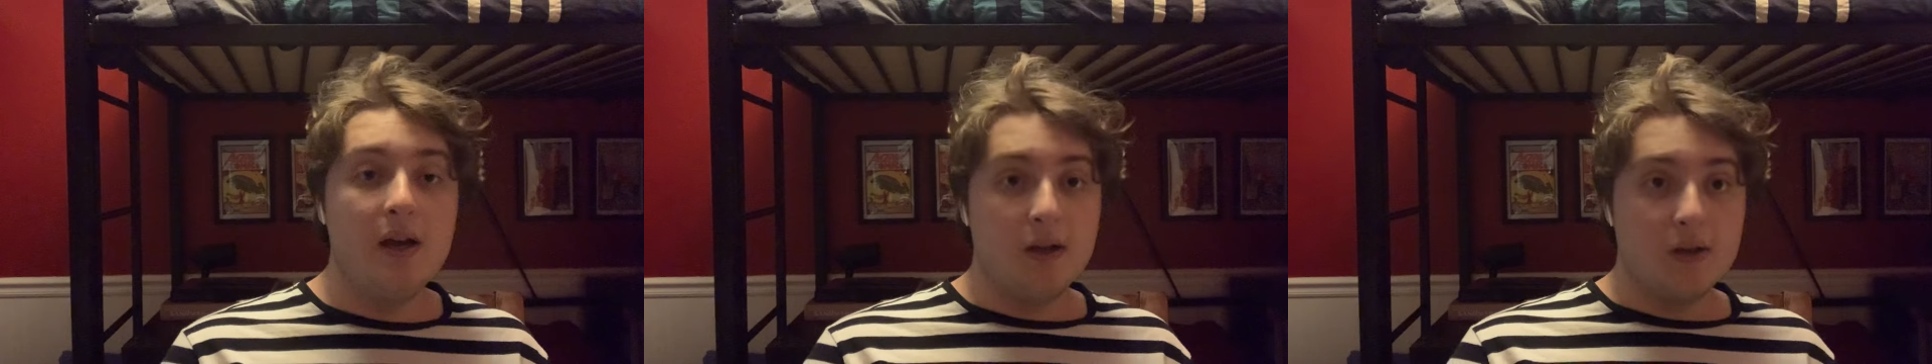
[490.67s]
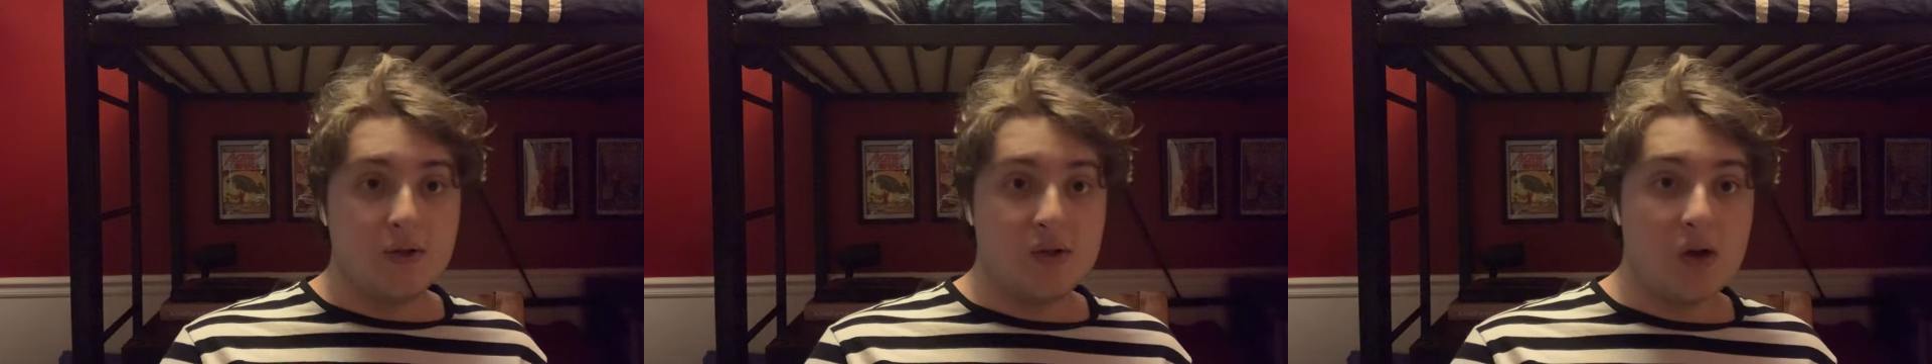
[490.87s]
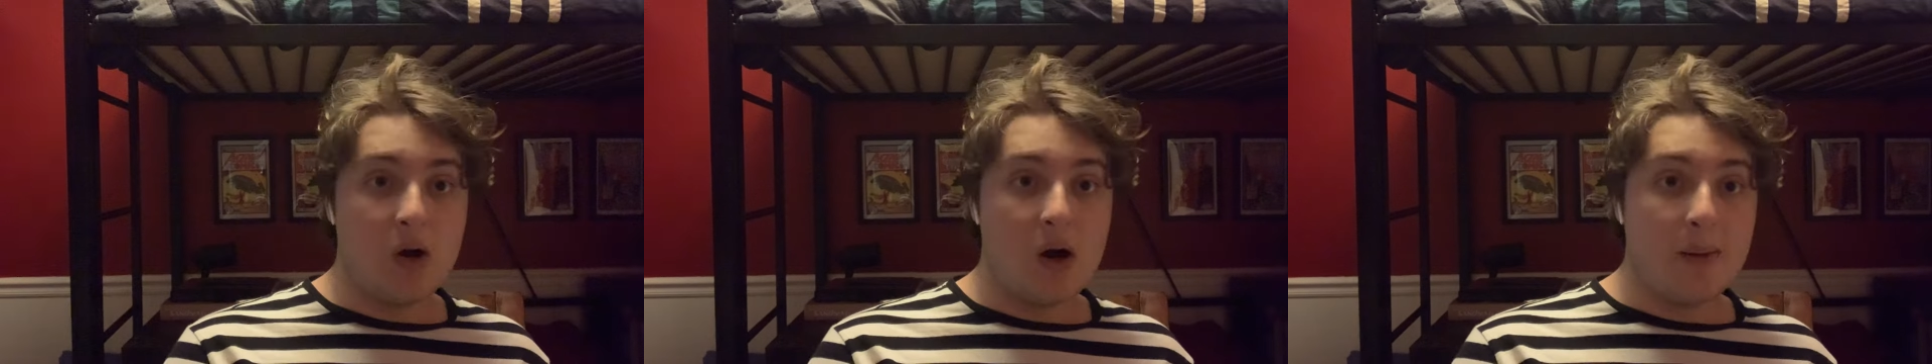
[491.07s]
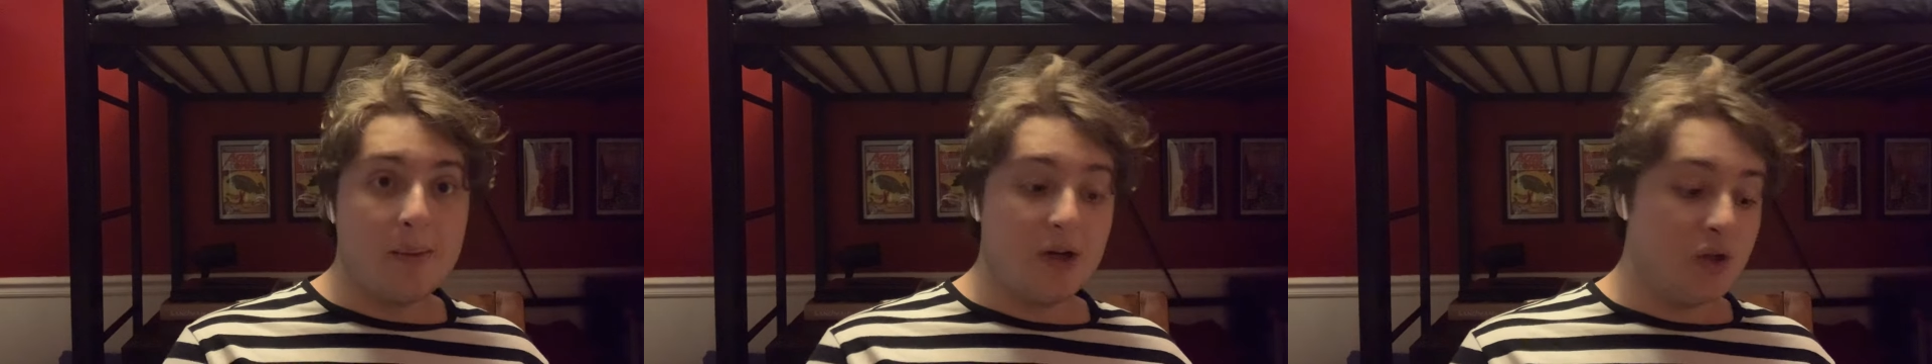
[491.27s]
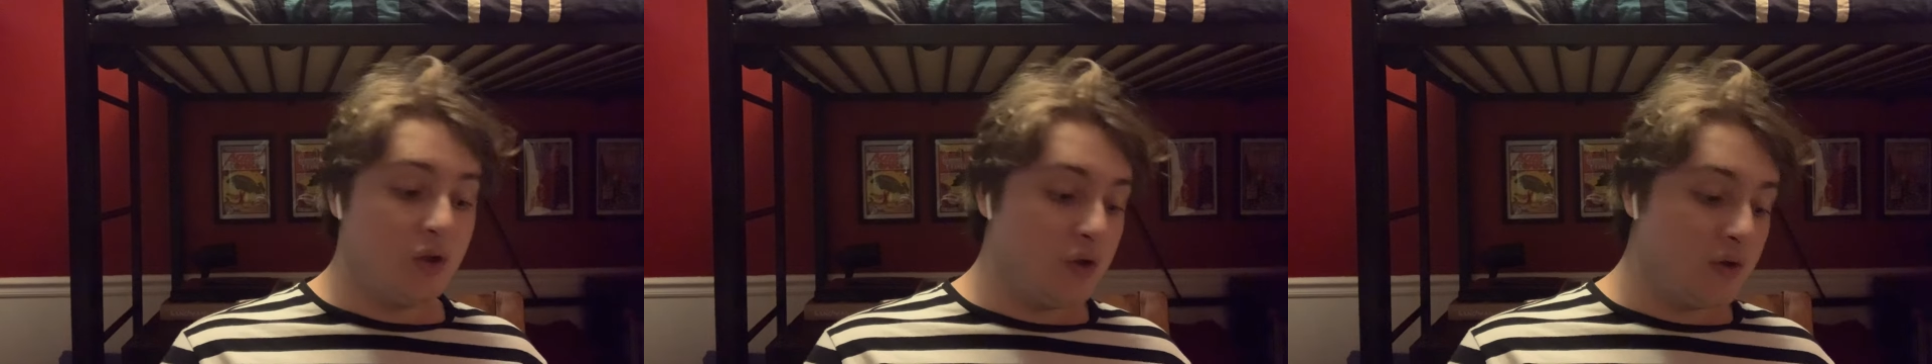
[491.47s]
So I'm
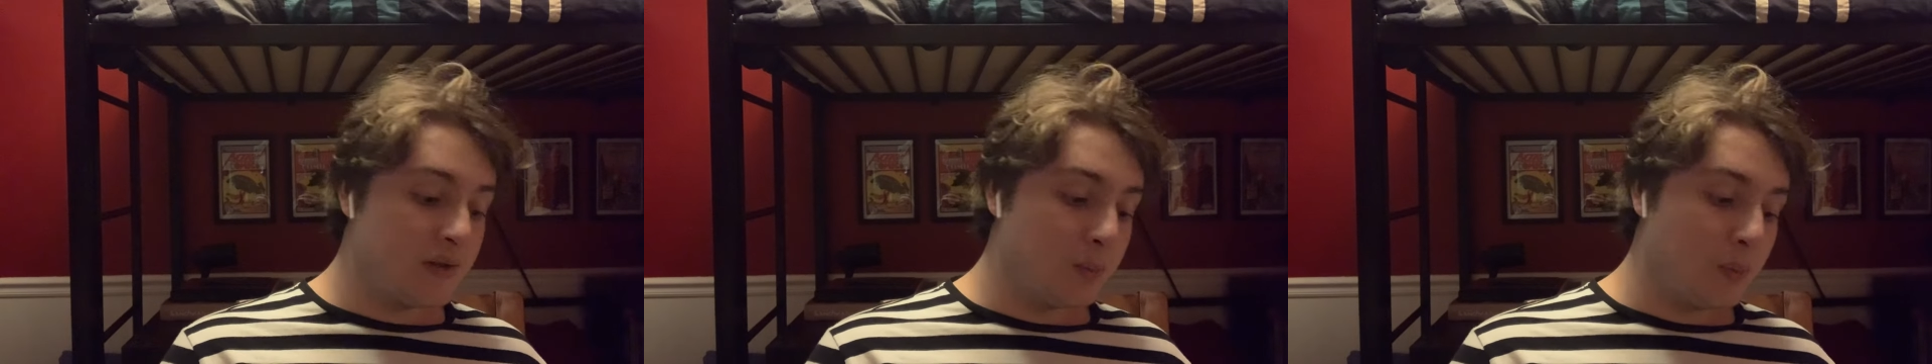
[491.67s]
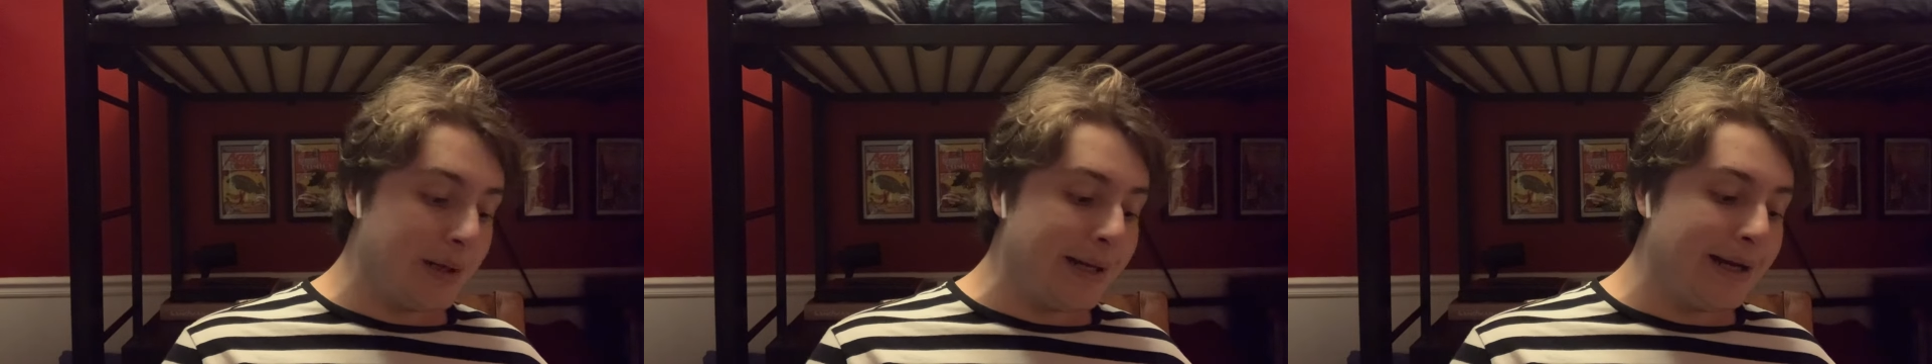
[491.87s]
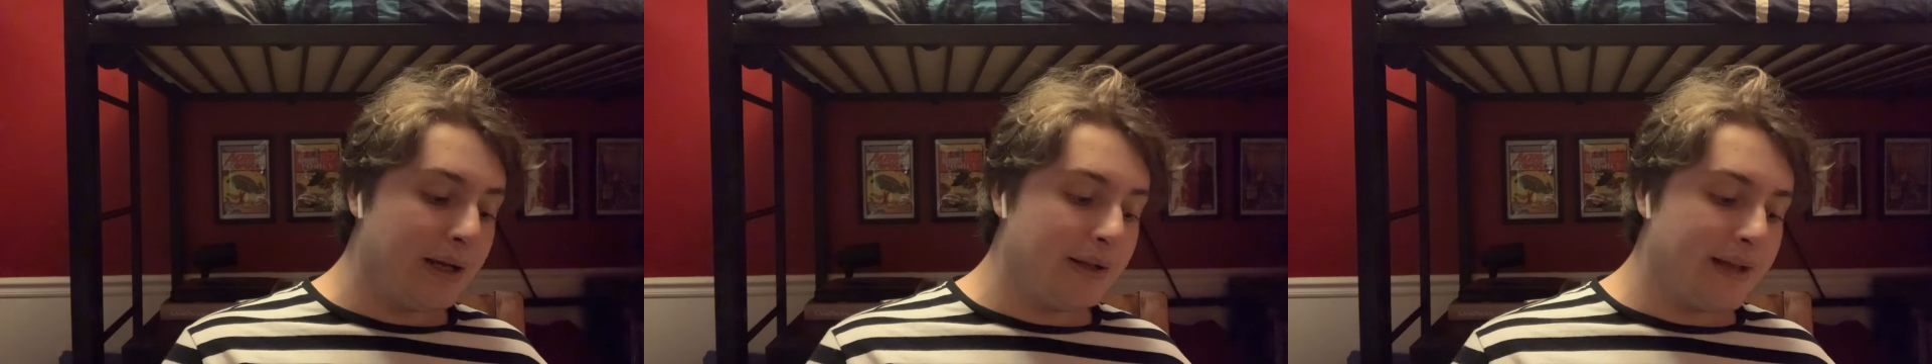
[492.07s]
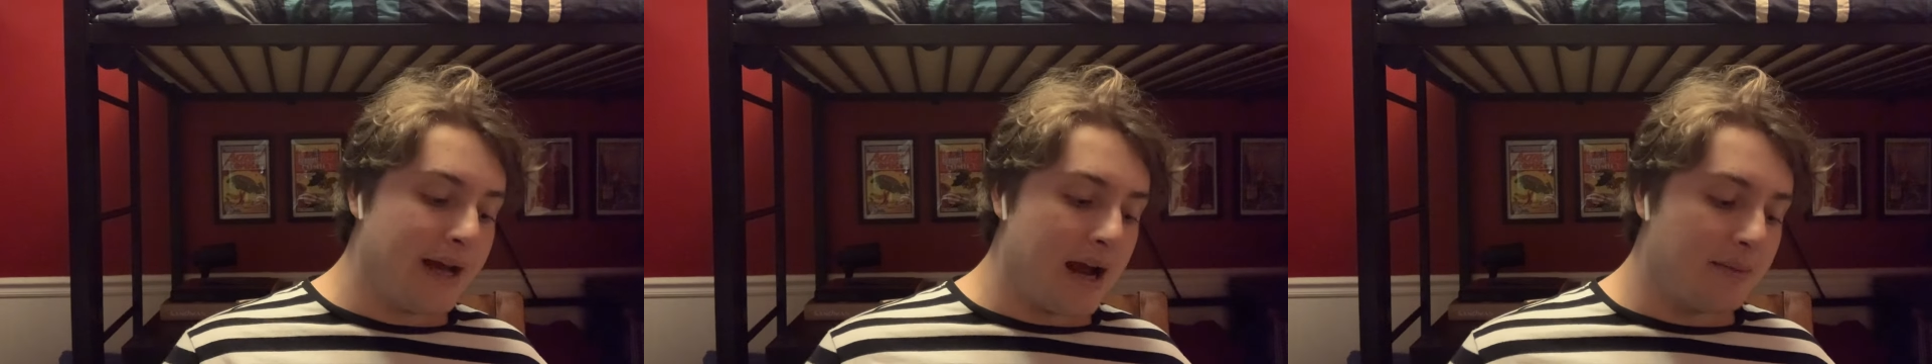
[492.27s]
going to do some reading on that.